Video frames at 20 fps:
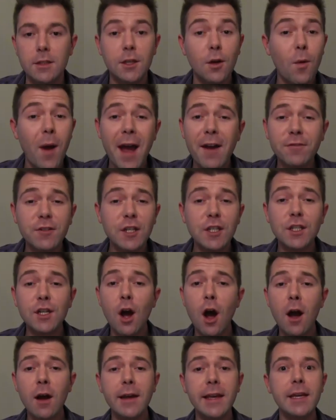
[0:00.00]
So after
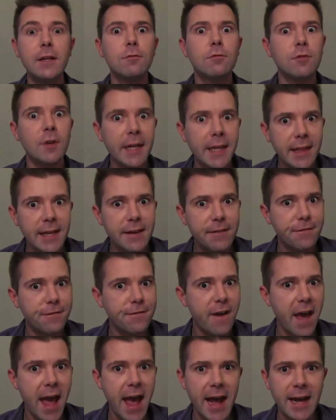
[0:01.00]
talking really
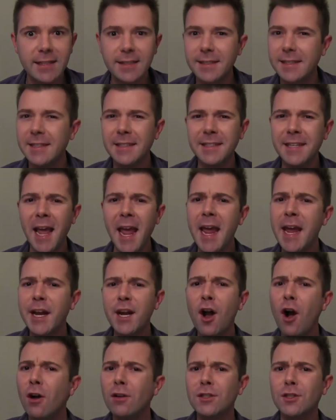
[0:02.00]
fast and
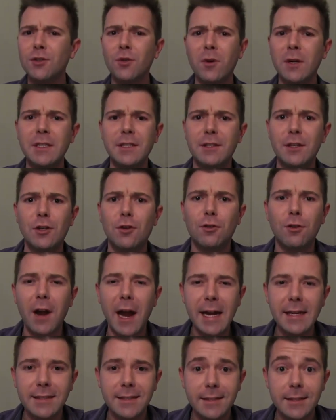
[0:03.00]
saying all sorts of
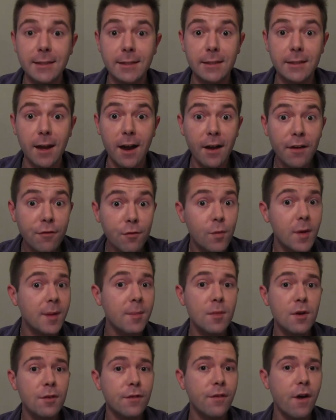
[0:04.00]
crazy stuff, we
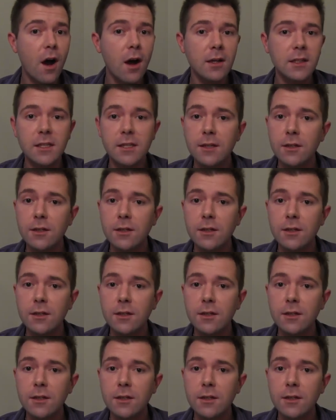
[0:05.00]
move on